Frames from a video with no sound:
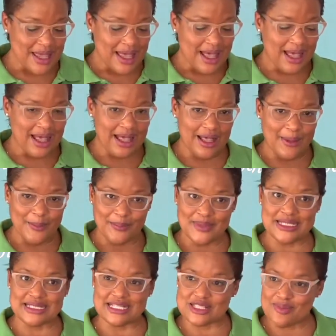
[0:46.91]
uh,
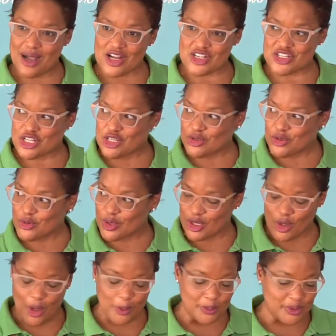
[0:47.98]
Mrs. Marshall, who
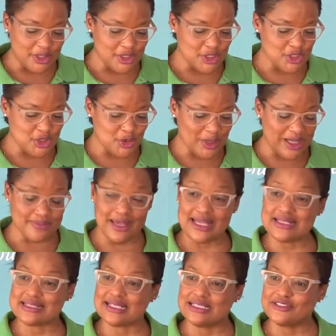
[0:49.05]
accompanied you and
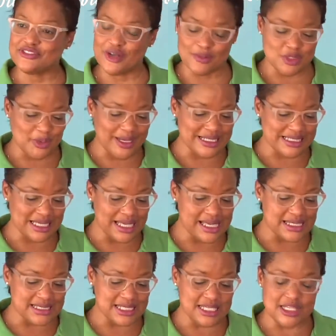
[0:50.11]
myself from
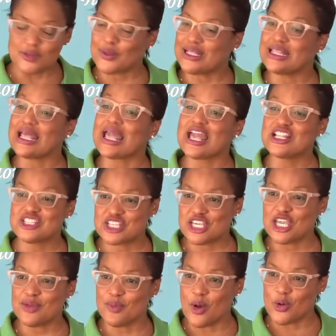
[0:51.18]
2018 when The Edge
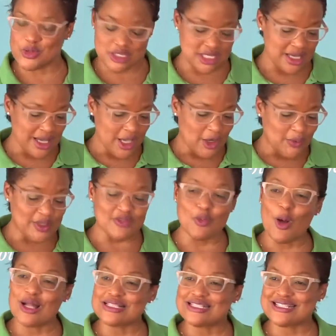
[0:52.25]
came out. We've
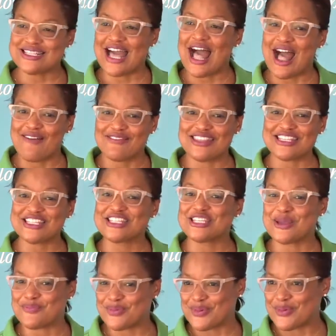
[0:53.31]
wanted to have this
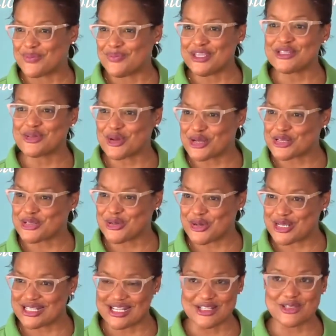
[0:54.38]
ship meet our
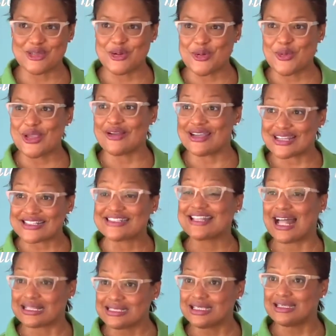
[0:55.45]
shores. And so we are
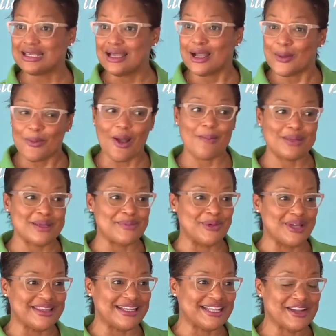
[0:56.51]
ecstatic, probably
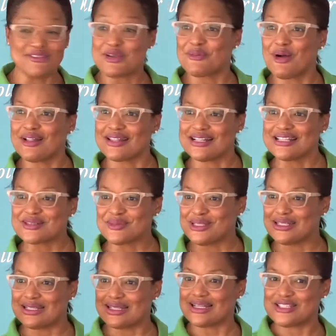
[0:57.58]
more than everyone else. We
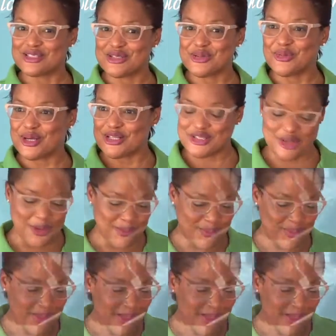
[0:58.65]
didn't get to do our jump,